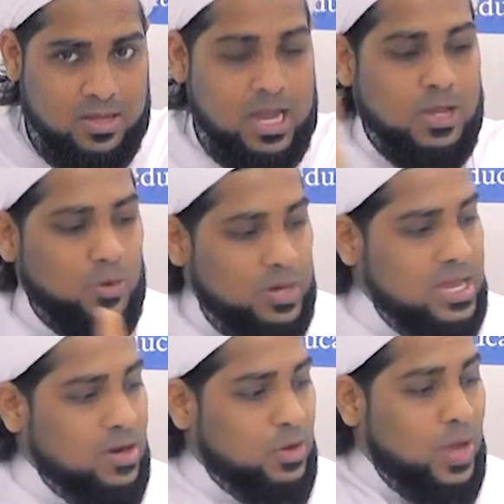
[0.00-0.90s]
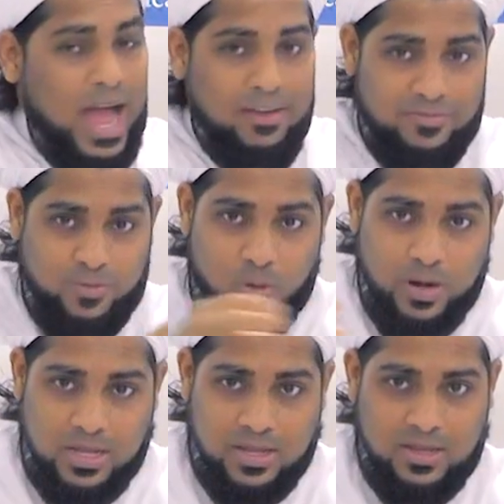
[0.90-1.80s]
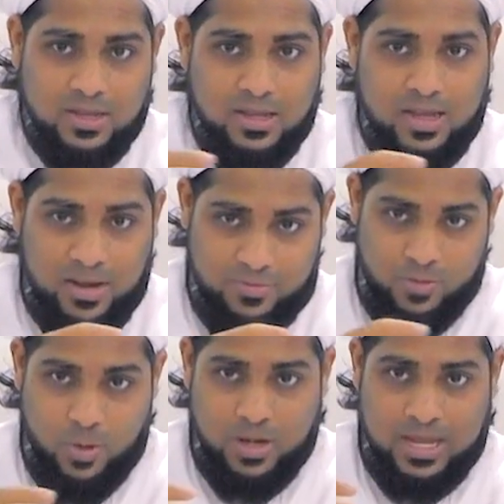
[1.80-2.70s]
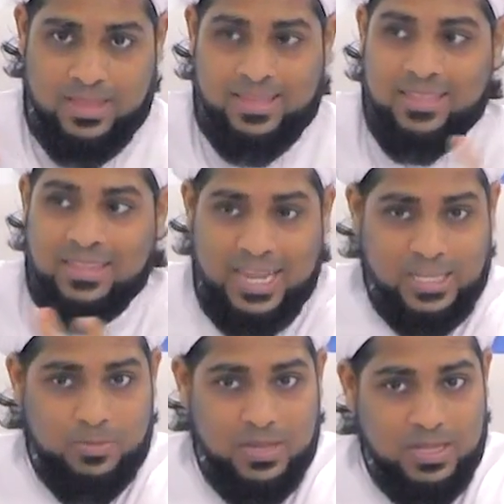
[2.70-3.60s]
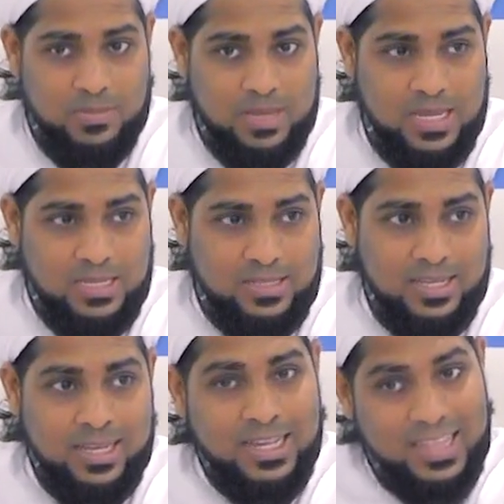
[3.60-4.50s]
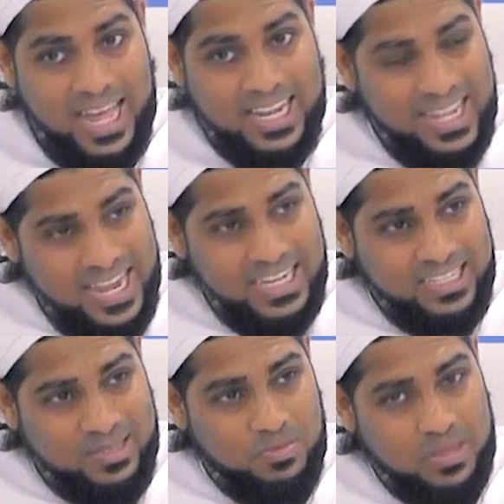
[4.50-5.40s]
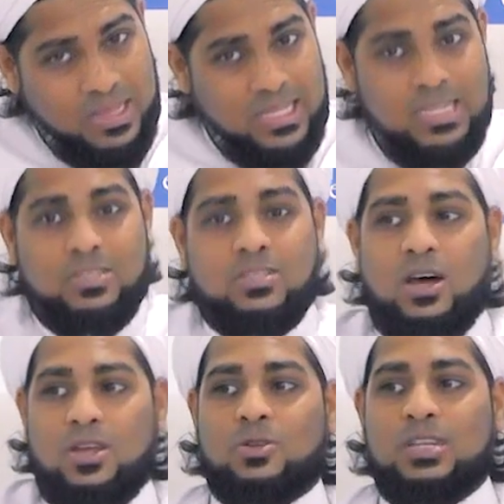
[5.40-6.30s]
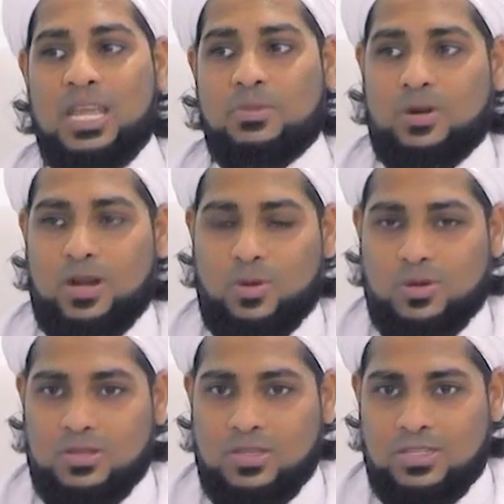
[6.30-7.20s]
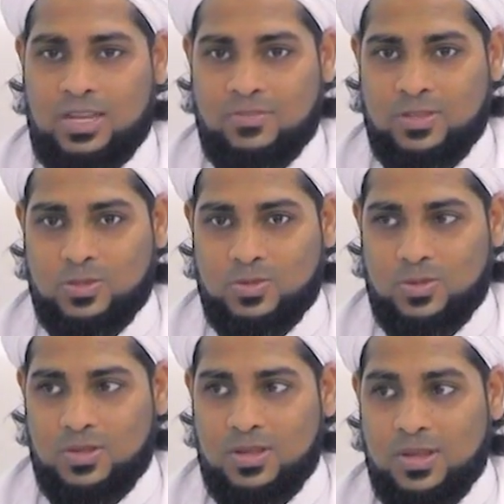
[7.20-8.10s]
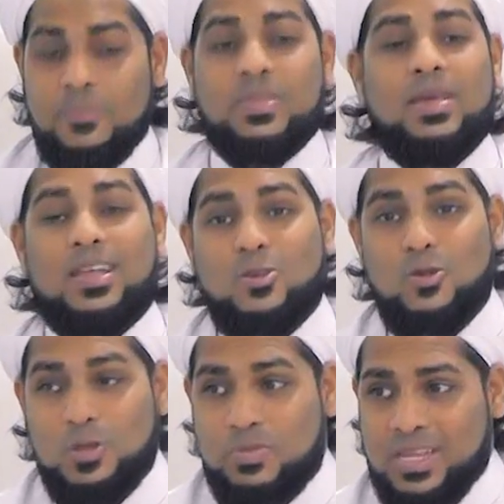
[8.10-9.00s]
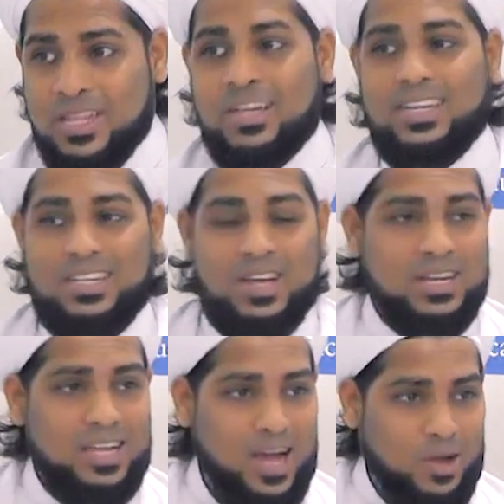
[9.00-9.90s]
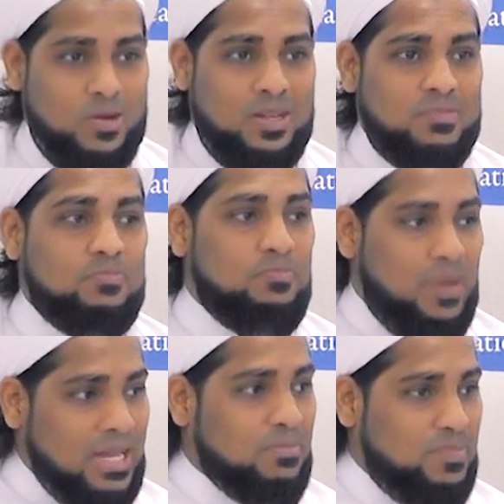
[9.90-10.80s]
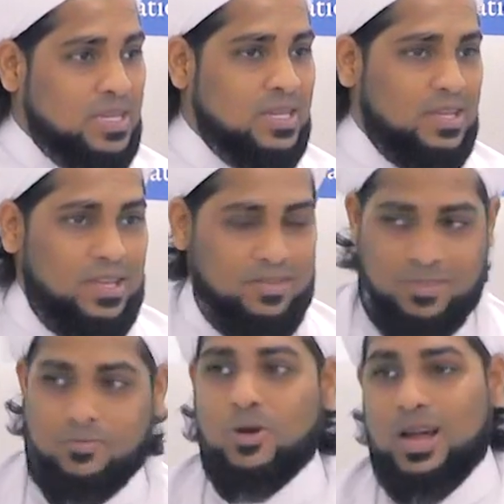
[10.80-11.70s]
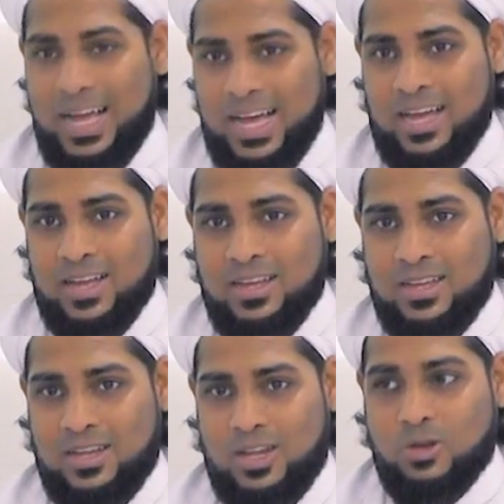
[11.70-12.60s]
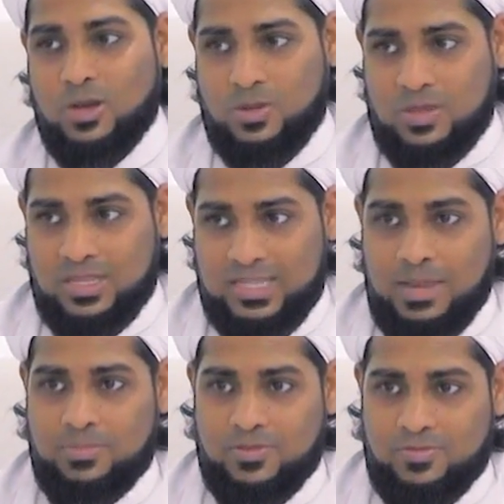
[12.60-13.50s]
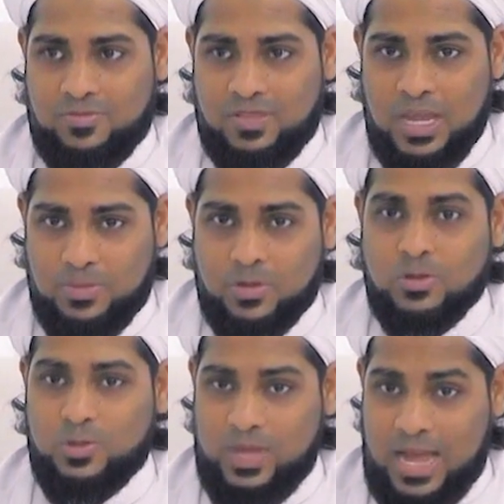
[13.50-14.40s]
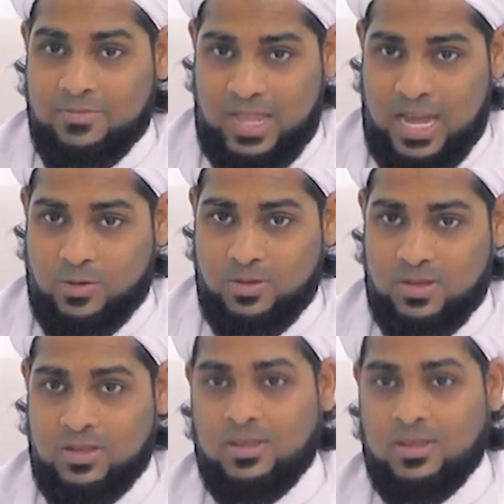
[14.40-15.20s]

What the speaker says: and you're here, you have 40 and 40, and then the next building begins, that next building is not your neighbor according to the Shafi'i school. Could be, not according, it might be, if the fuqaha look at the type of neighborhoods we have now,